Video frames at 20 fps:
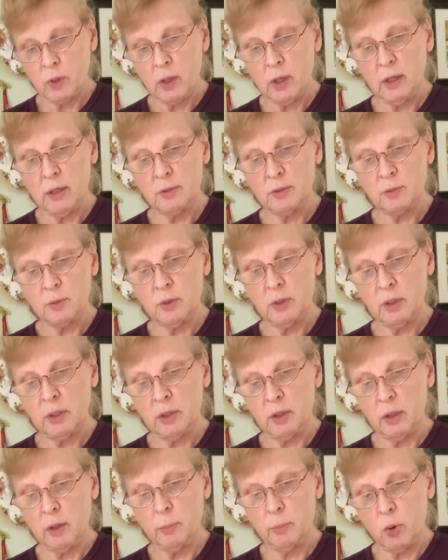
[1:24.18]
it's really
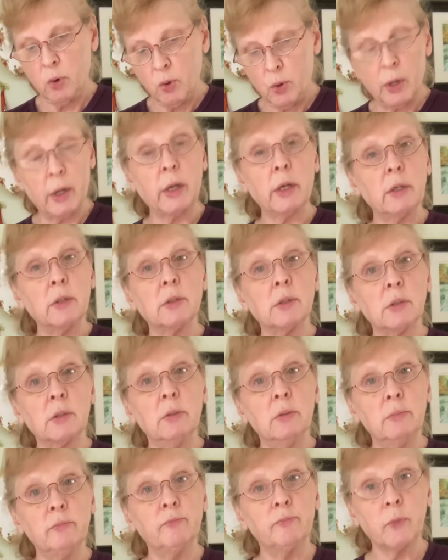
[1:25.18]
laborious.
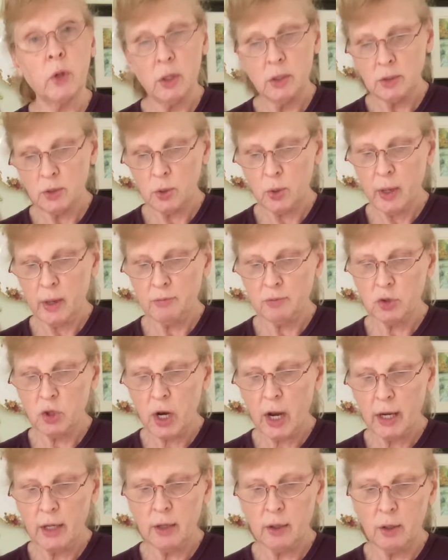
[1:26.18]
So I've
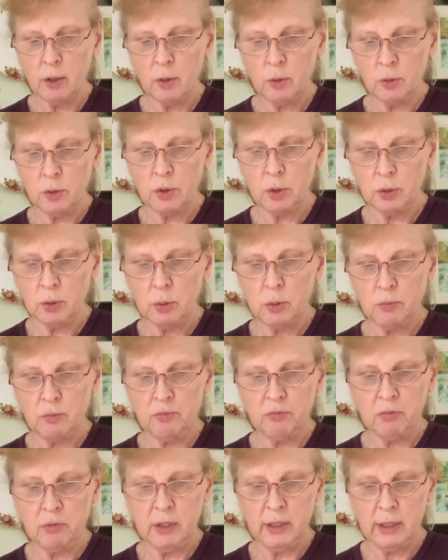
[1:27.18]
tried to go to
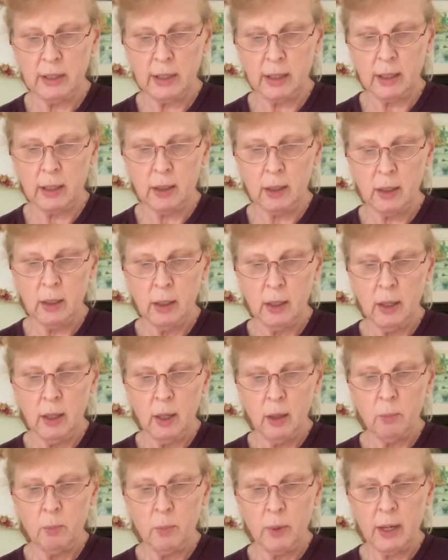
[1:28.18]
flicking
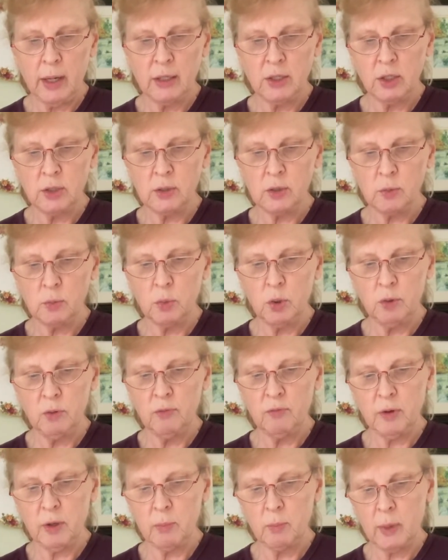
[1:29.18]
by just
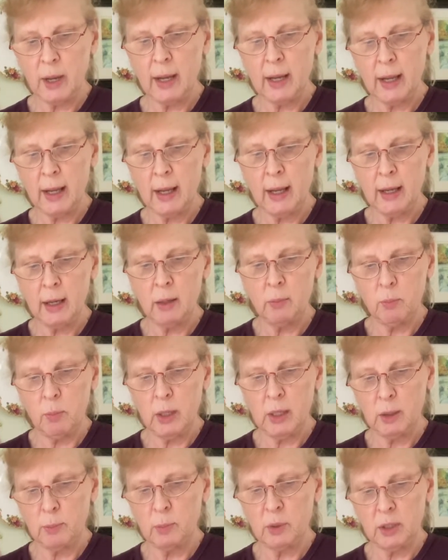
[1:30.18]
moving my hand
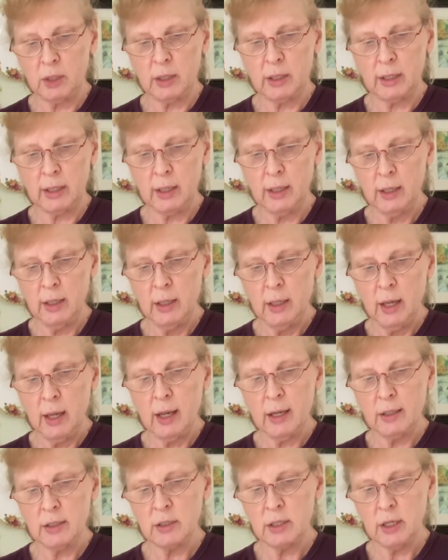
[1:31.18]
minimally
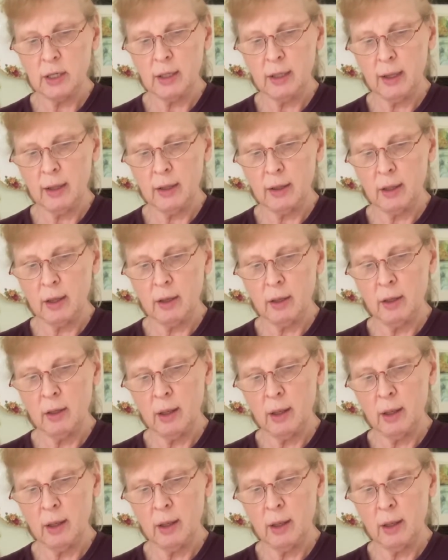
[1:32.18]
and taking the